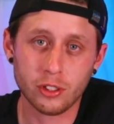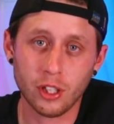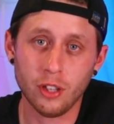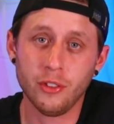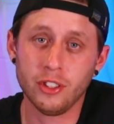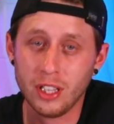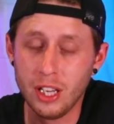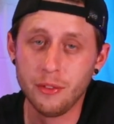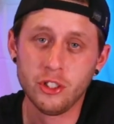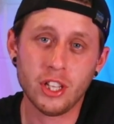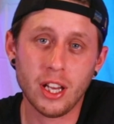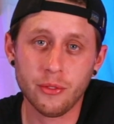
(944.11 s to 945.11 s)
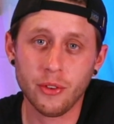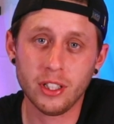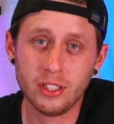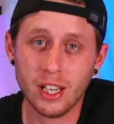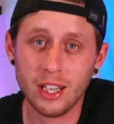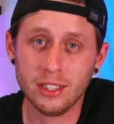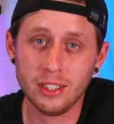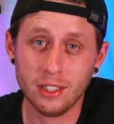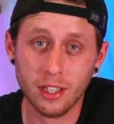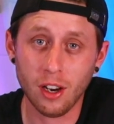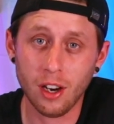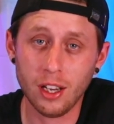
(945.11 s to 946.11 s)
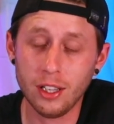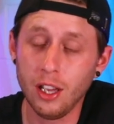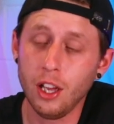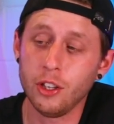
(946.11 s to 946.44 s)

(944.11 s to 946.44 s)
So if it's an EVGA 3080 Ti,